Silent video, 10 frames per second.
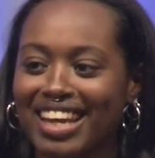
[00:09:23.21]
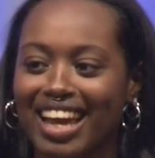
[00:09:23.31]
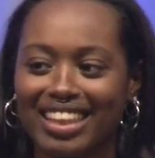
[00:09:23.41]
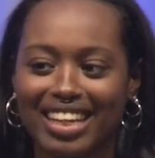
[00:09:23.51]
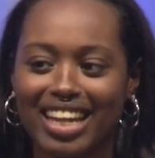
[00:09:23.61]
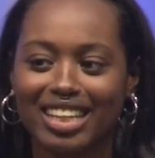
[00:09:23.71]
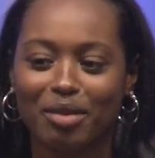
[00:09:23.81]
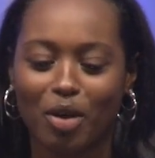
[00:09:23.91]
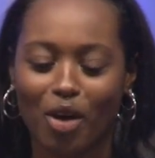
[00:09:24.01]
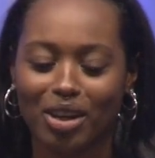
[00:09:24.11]
And then ended
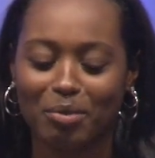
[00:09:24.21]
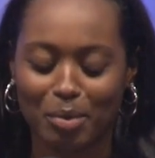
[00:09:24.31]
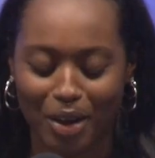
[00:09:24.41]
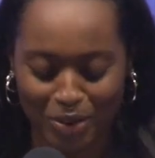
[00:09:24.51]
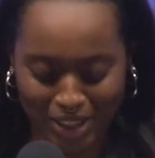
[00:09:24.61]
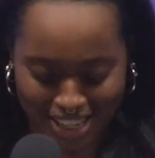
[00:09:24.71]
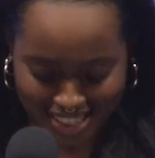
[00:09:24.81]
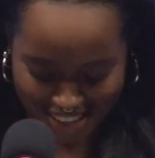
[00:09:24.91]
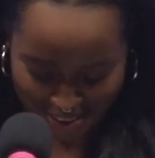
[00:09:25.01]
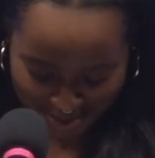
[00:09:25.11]
up calling him about 3 days
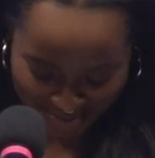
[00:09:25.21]
later.